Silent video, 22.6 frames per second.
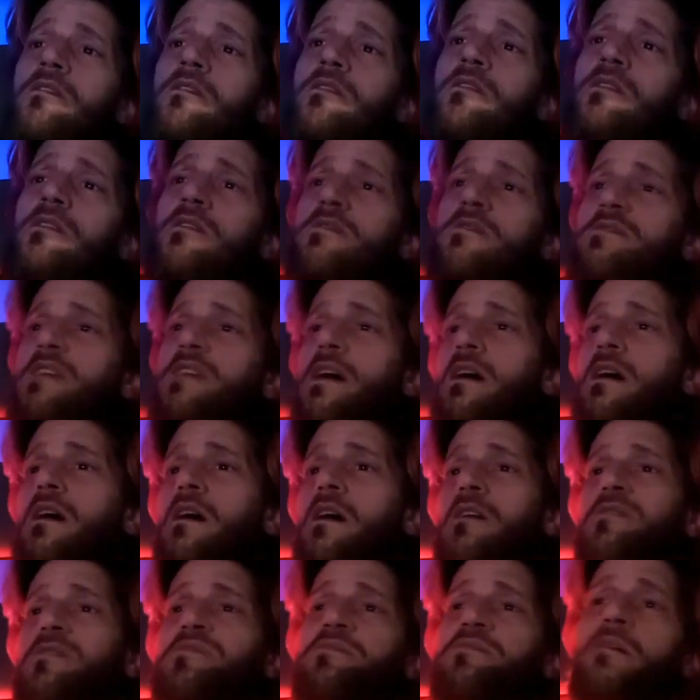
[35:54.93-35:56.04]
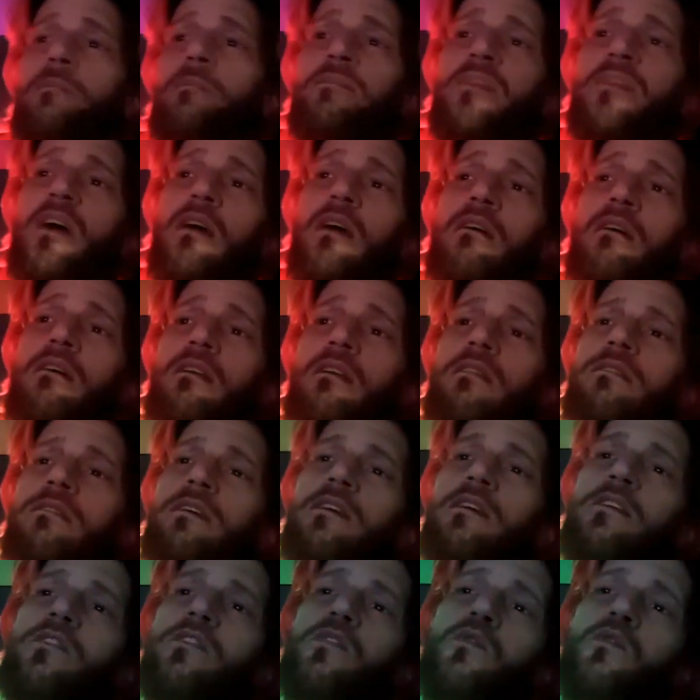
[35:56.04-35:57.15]
Is there something
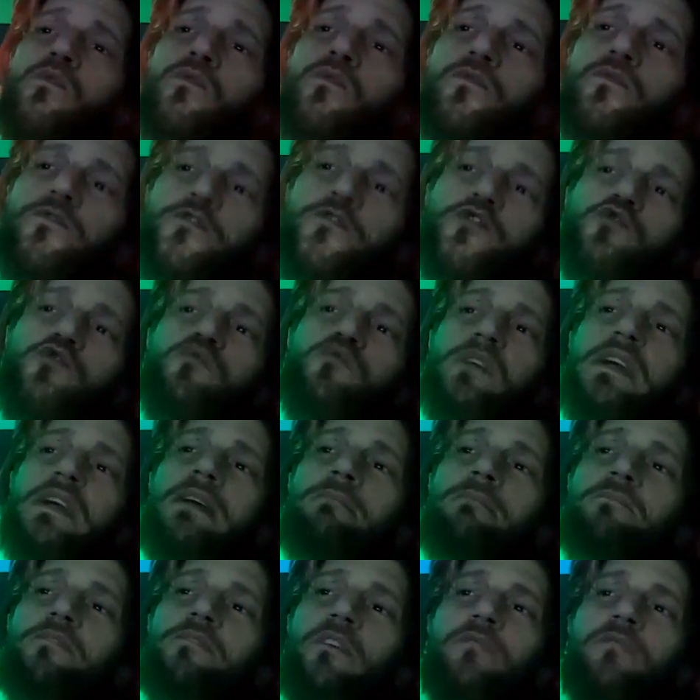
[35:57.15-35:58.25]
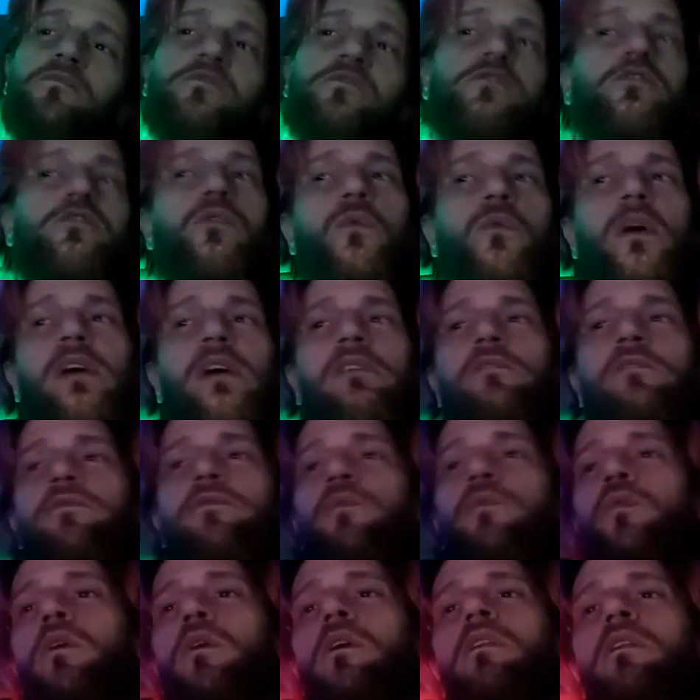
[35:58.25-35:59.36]
that you've dreamed of doing
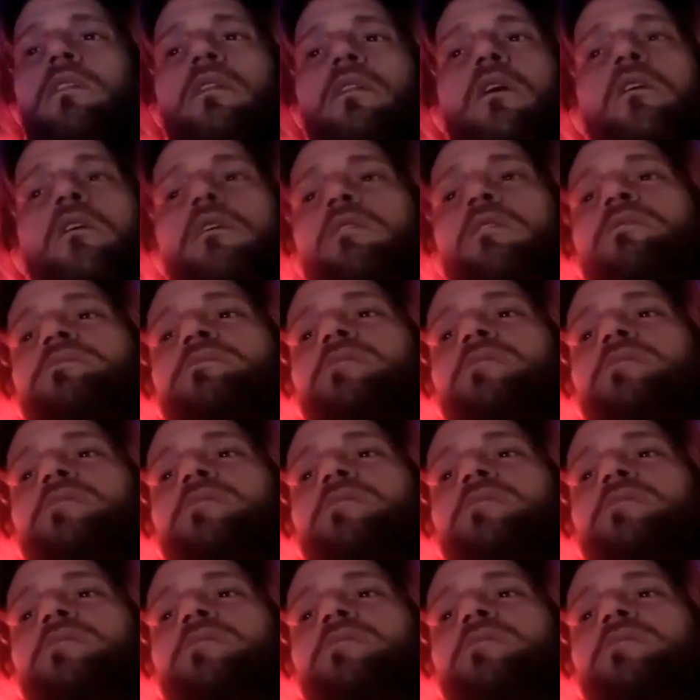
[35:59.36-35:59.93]
for a long